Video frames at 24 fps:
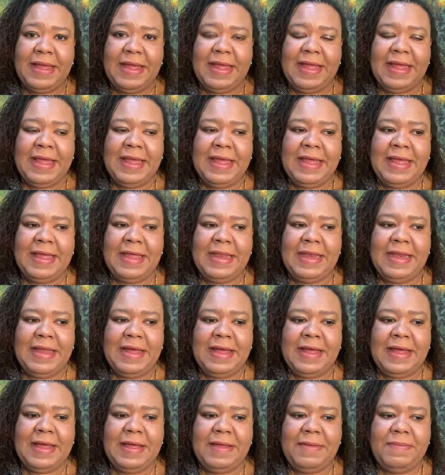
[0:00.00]
And
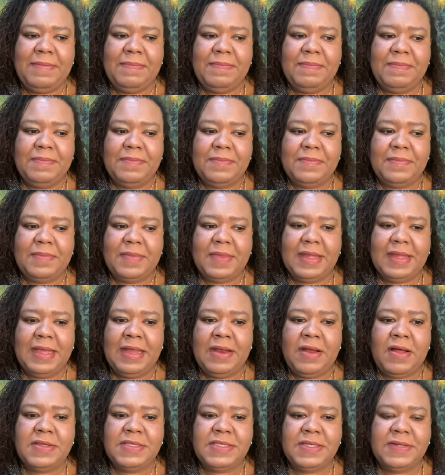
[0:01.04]

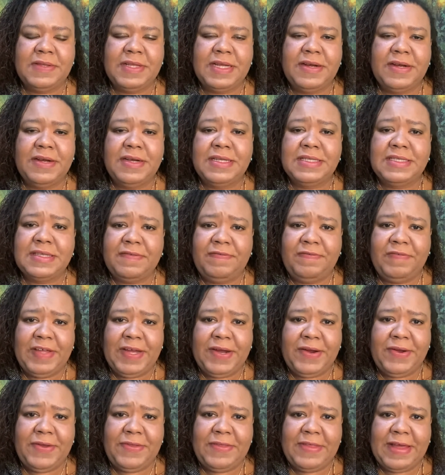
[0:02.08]
also there is a
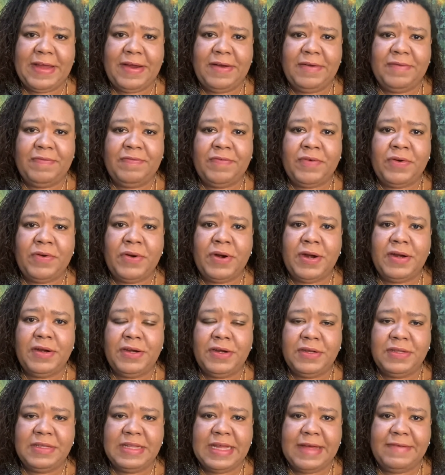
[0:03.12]
fear there for
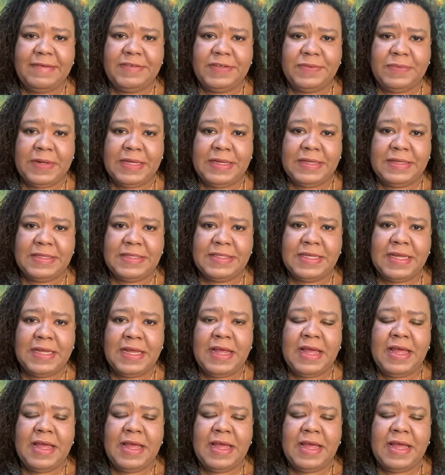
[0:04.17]
your loved ones